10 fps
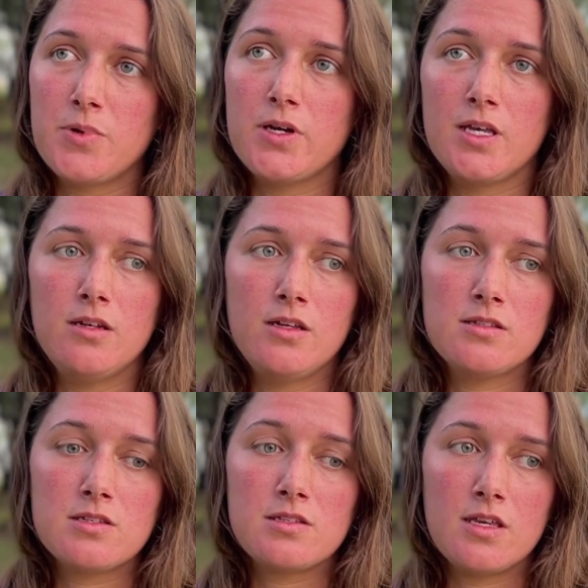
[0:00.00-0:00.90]
put,
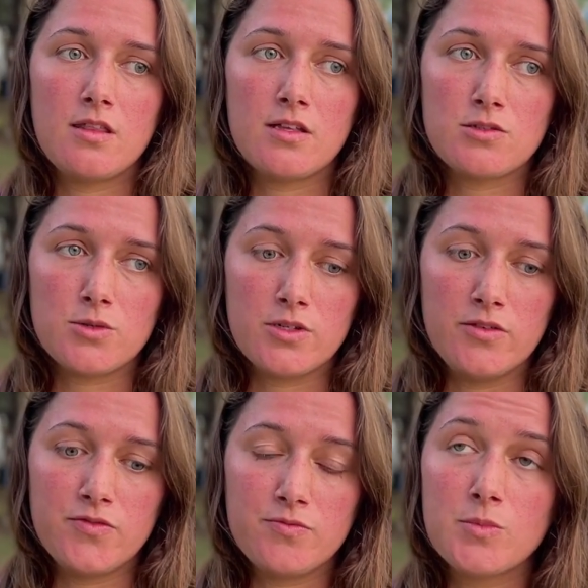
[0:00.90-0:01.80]
and to see that sort
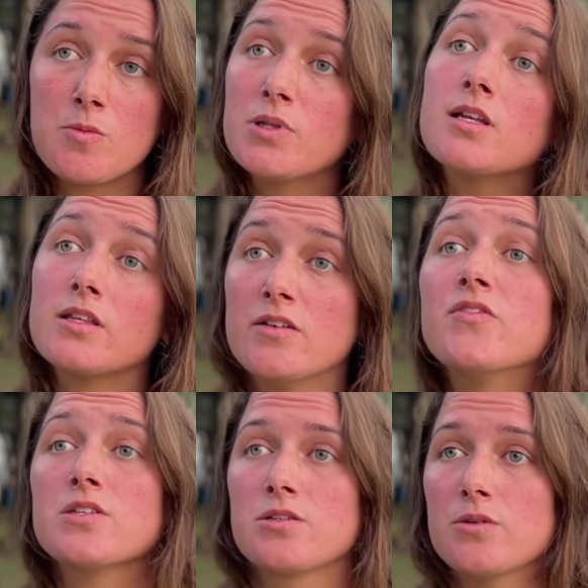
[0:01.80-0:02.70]
of completely
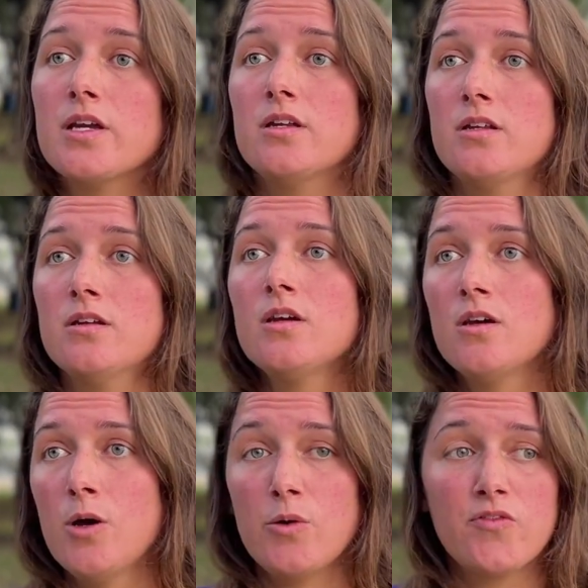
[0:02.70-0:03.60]
eviscerated
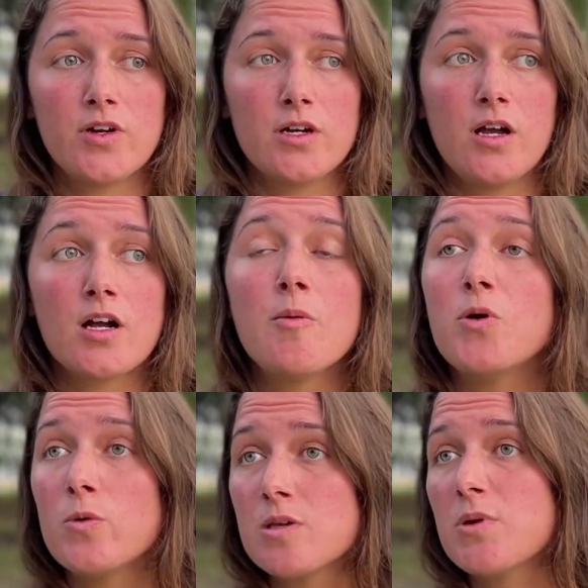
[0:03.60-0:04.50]
over a
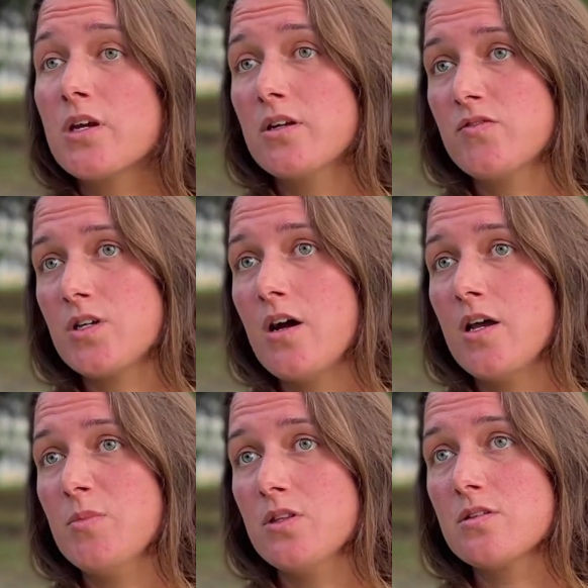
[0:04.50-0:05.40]
couple-week period of
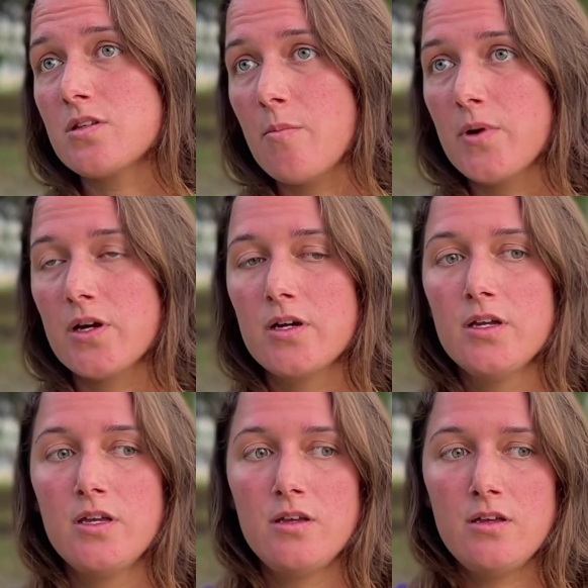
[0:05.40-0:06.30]
time in the summer.
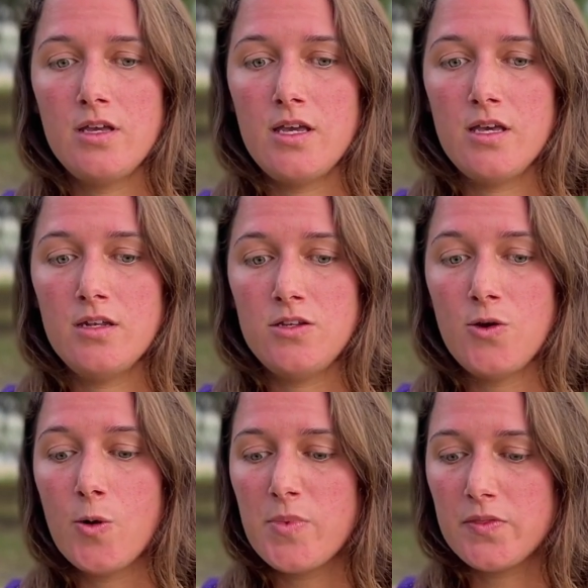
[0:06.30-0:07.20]
And
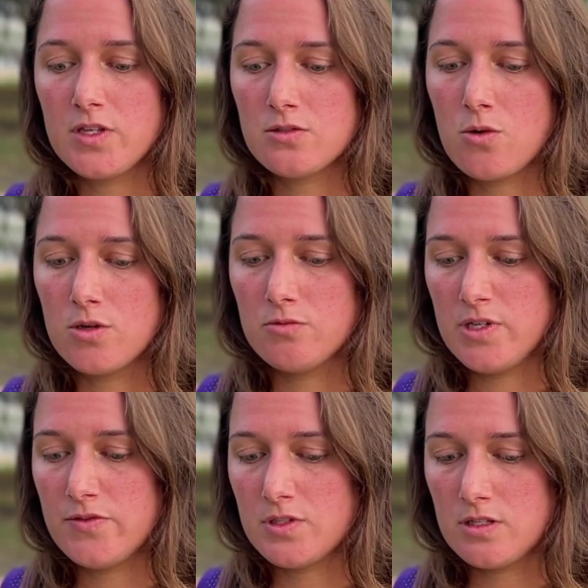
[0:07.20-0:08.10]
you hope that these coral
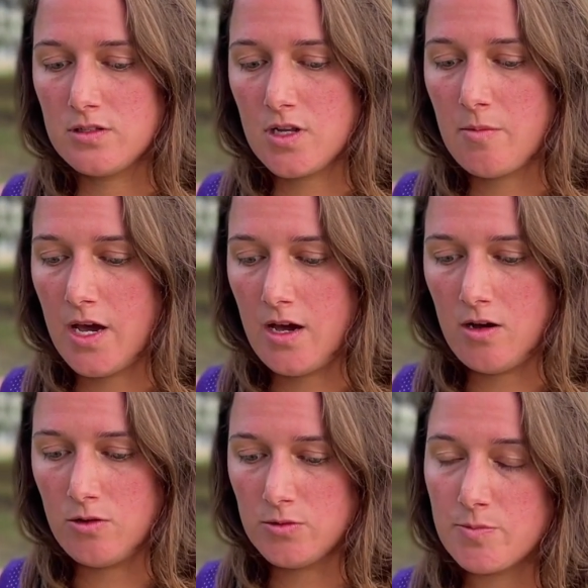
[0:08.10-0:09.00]
reefs can
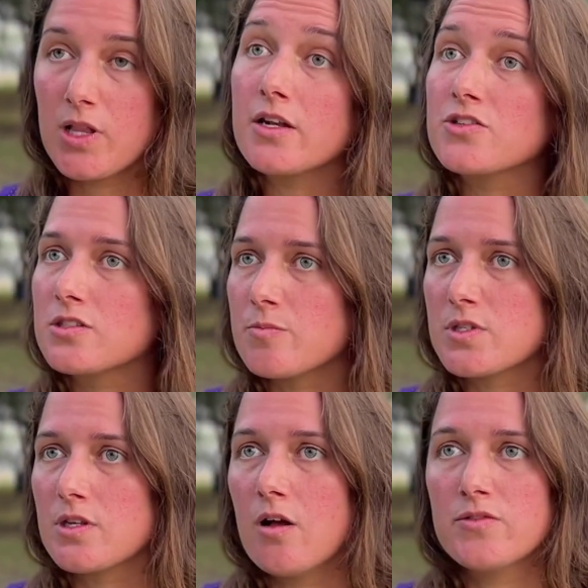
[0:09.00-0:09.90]
somehow replenish
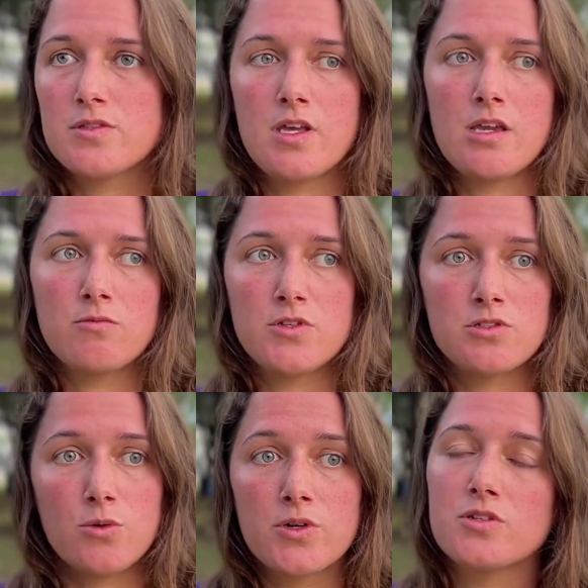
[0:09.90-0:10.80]
themselves and they can
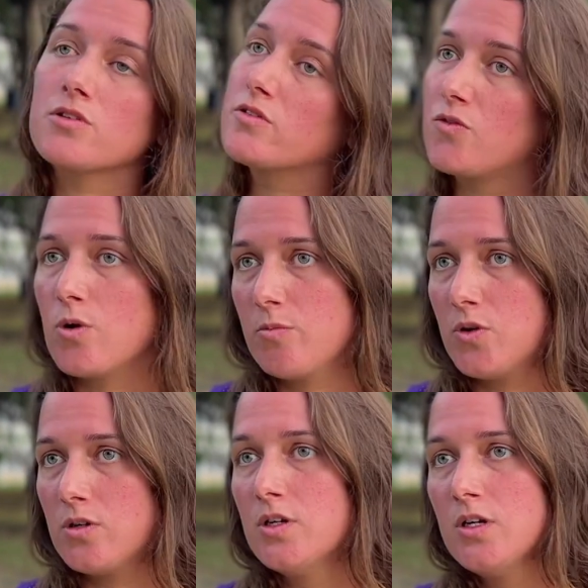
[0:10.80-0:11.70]
restore to their
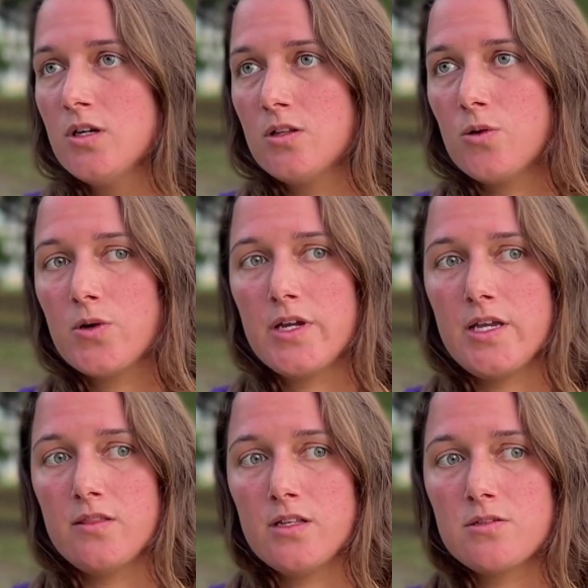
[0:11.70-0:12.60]
former
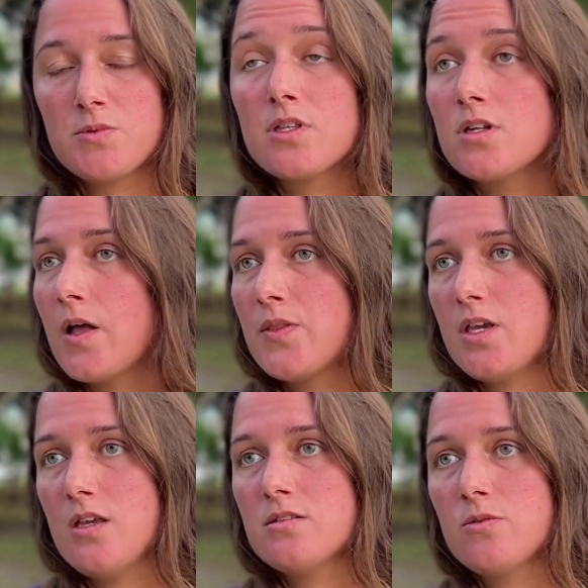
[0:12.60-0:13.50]
glory, and that's really not the
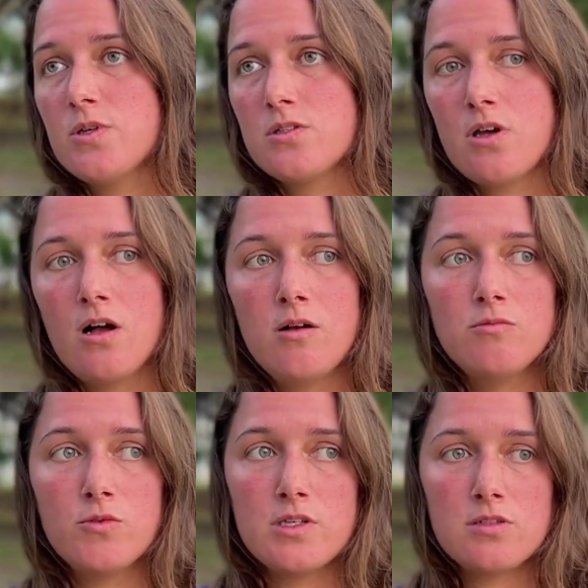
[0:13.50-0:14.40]
case that we saw.
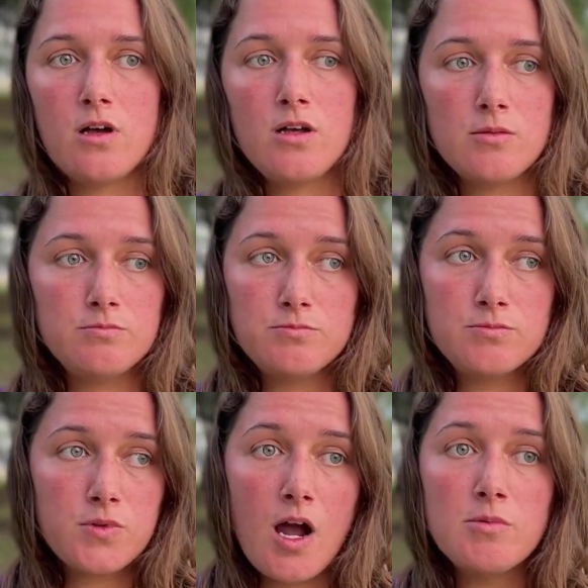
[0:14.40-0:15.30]
We saw
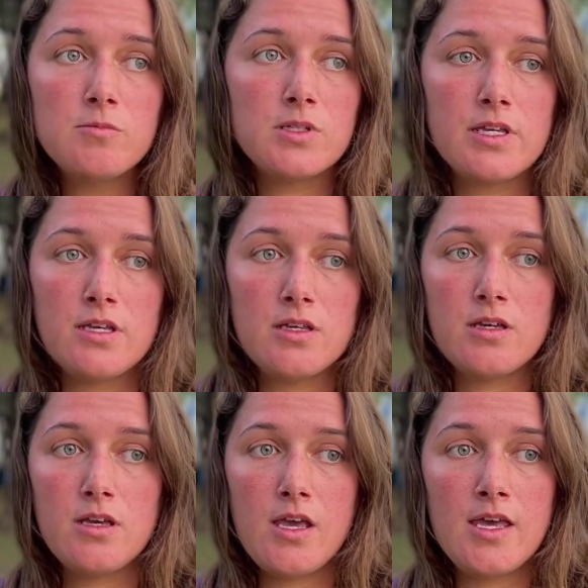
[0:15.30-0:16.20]
probably
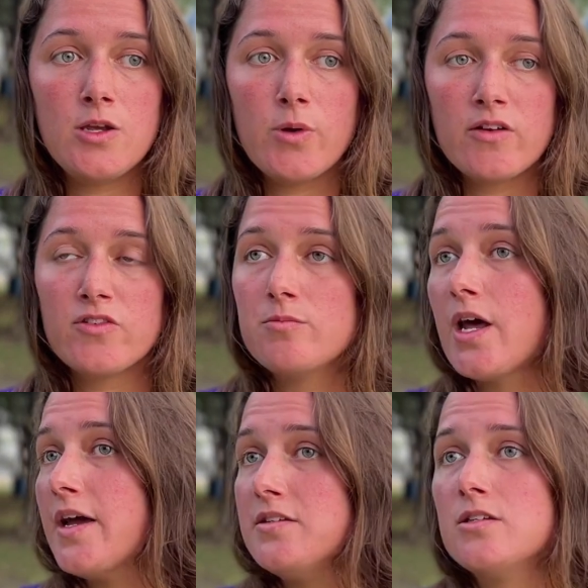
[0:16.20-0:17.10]
anywhere from
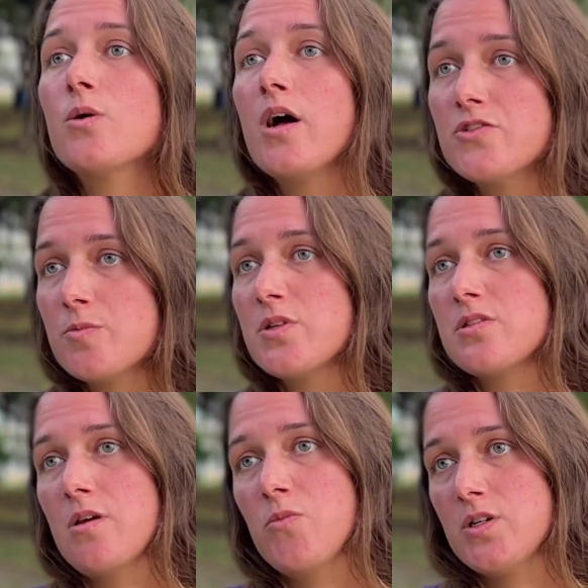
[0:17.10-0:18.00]
90 to
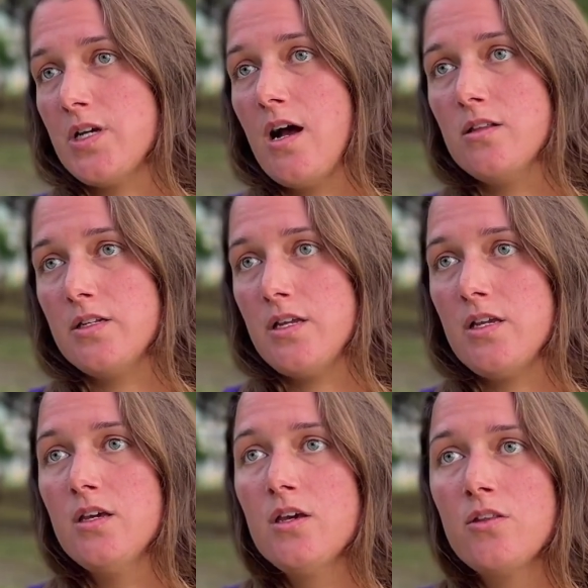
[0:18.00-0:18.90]
100%
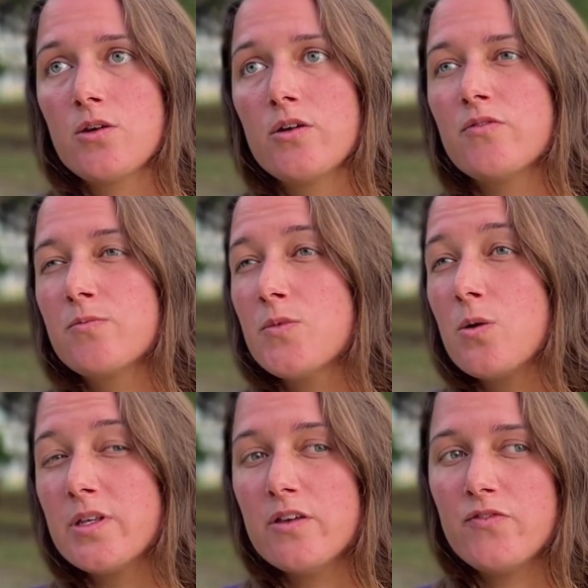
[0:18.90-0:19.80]
mortality. There are
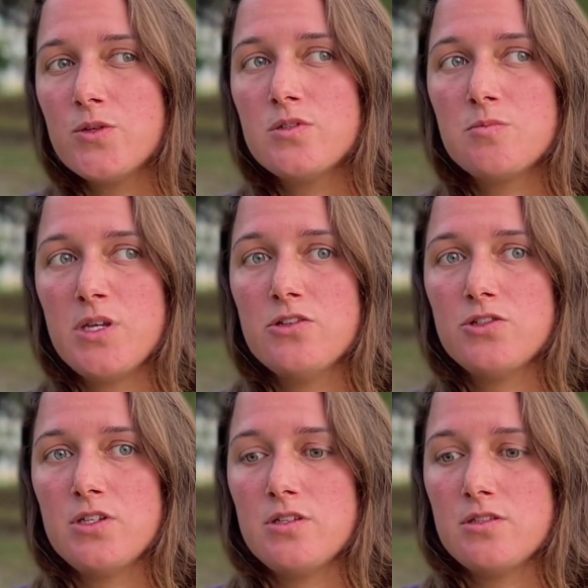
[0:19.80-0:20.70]
only a few
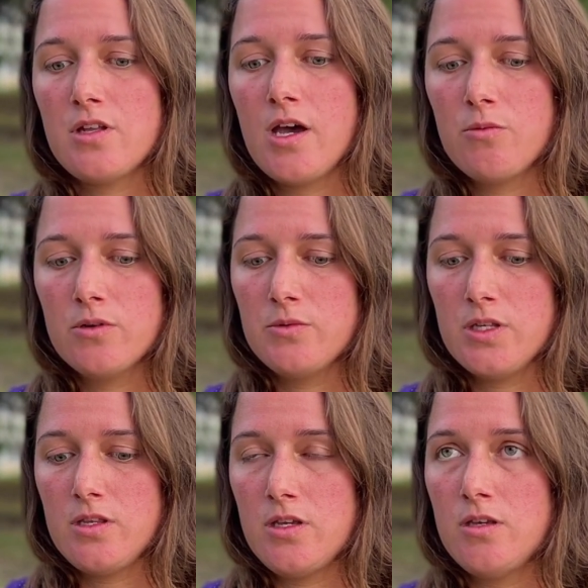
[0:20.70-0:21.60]
species that were
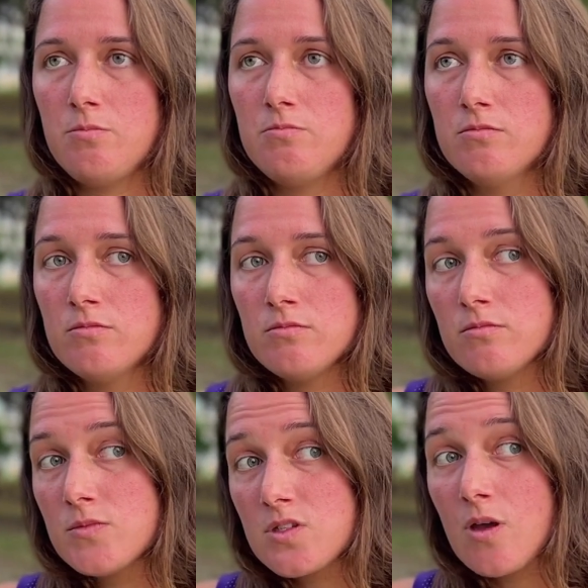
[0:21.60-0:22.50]
really
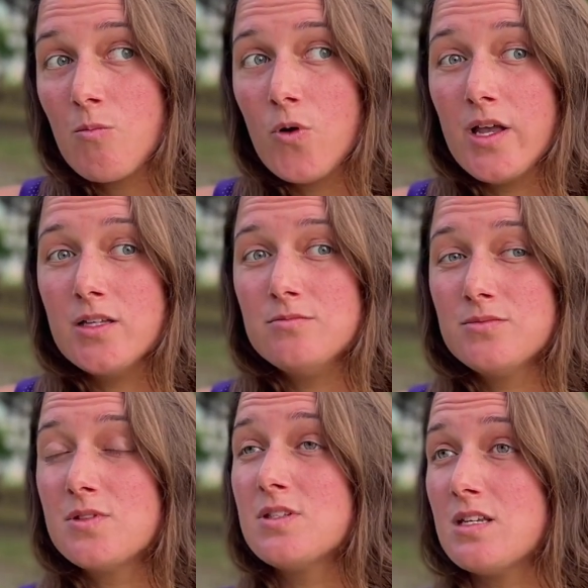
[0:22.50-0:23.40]
somewhat
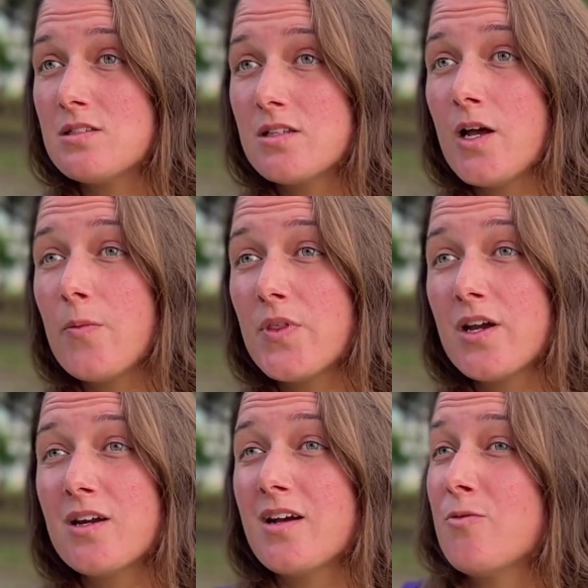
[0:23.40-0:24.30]
decent out
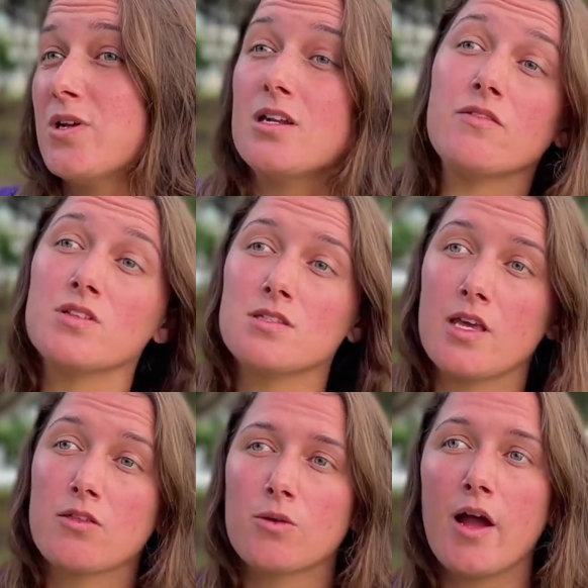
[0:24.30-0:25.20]
there. I wouldn't even
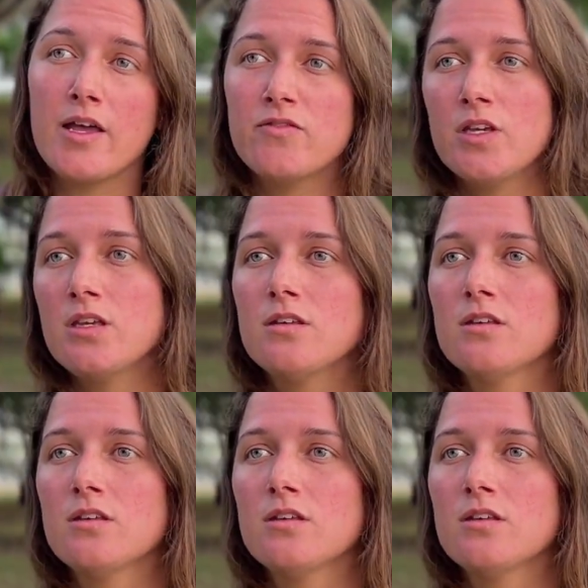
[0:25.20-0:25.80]
say thriving,